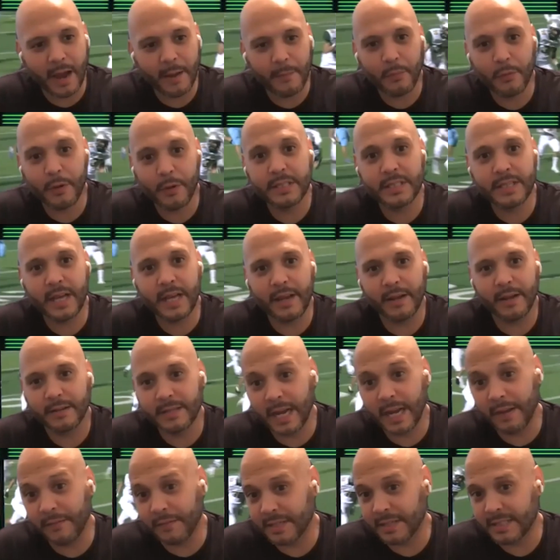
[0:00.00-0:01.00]
appreciate you
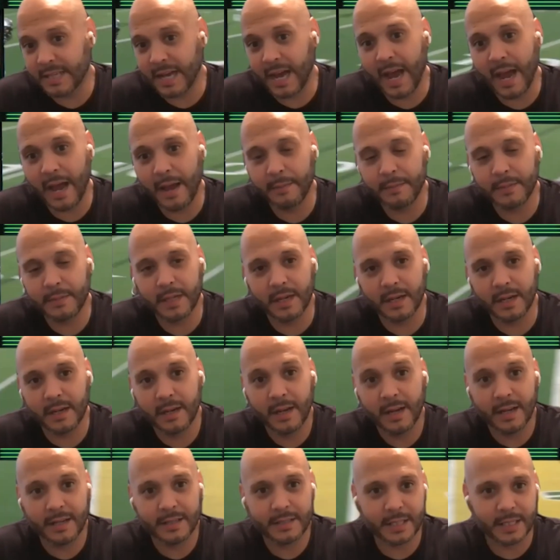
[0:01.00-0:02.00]
taking the time to
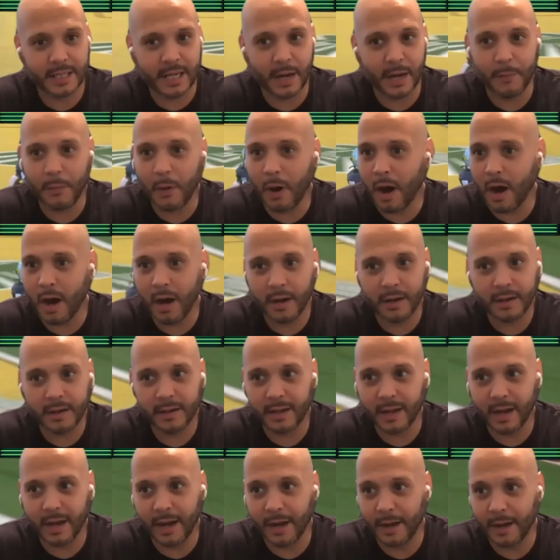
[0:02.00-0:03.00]
to come on,
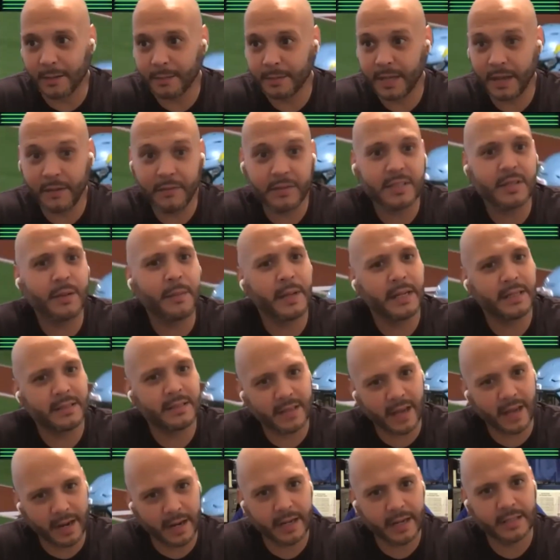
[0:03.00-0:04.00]
uh, give us some
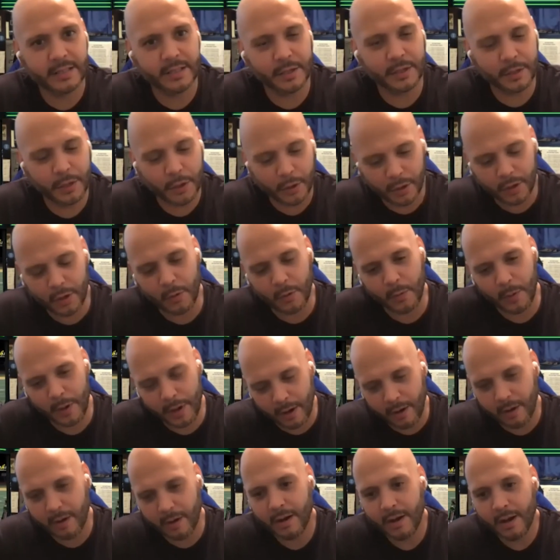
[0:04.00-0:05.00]
insight into your
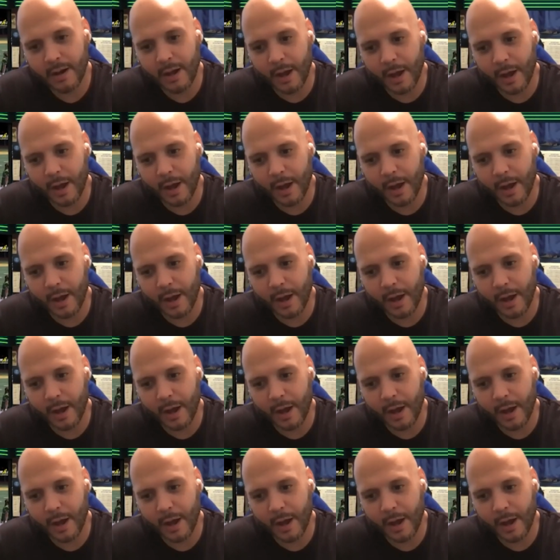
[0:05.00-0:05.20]
career,